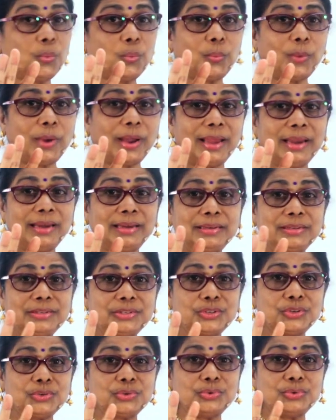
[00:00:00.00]
1,
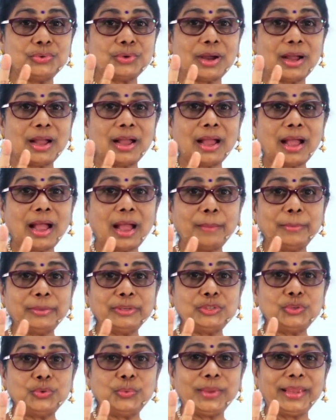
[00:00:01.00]
2. How
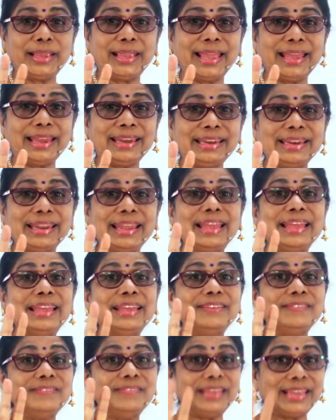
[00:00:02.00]
much do we get?
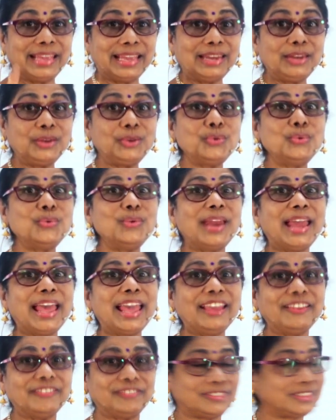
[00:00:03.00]
We get 2
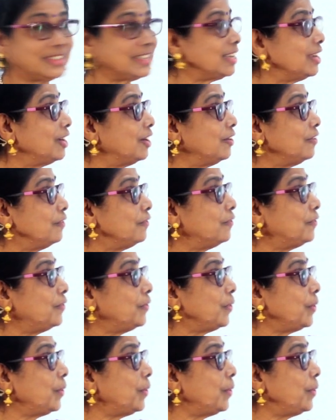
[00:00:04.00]
left.
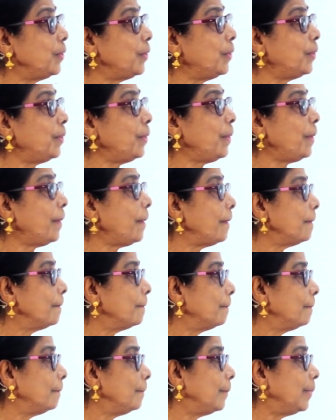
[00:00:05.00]
4
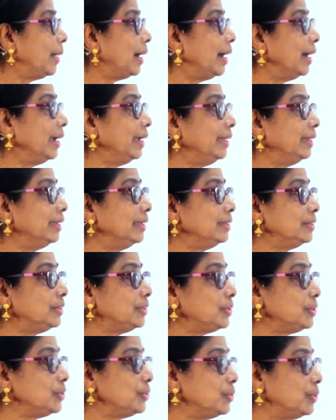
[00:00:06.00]
minus
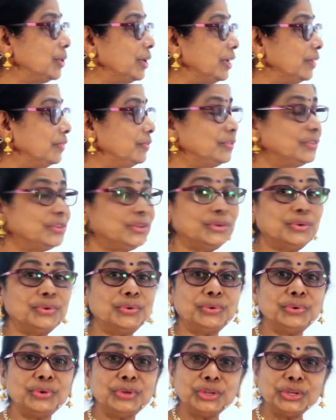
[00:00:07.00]
2 gives
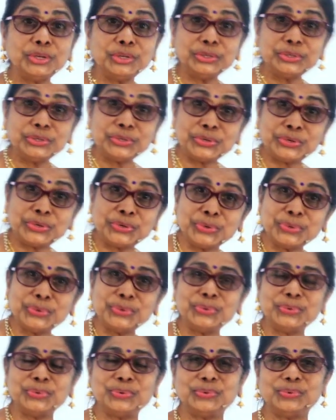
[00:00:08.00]
you
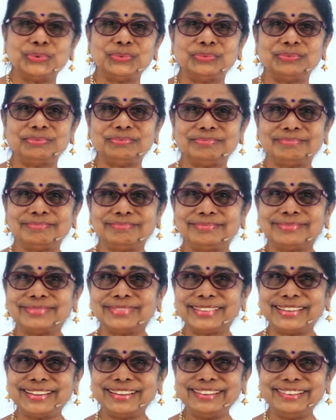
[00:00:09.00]
2.
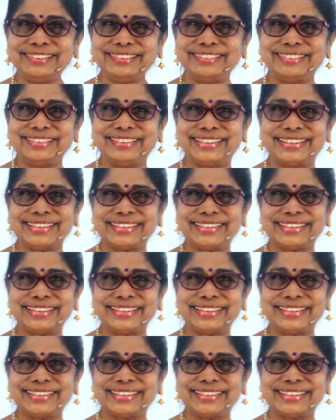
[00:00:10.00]
Good.